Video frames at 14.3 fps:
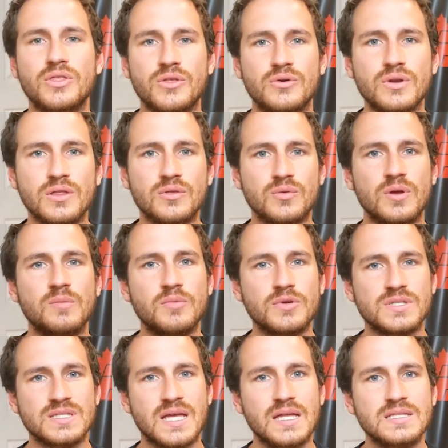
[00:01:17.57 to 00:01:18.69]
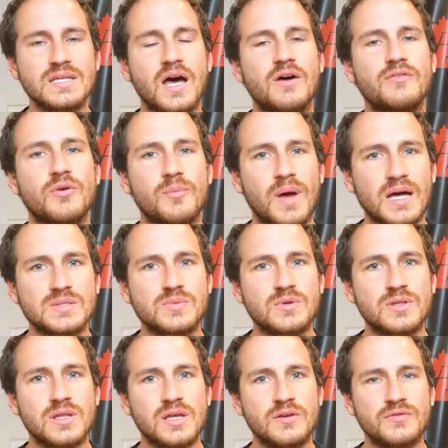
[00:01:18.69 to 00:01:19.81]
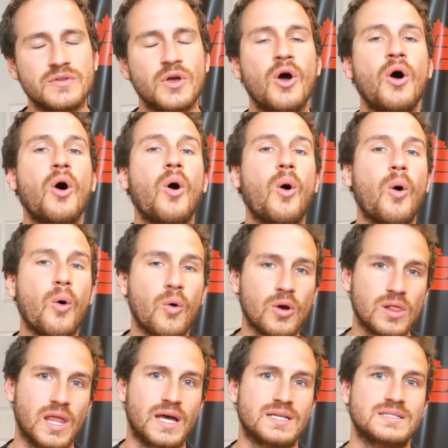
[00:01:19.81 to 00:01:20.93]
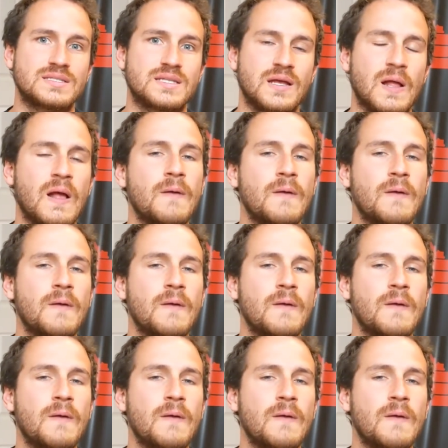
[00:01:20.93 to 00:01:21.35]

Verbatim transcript: 33% of your maximal lift or less.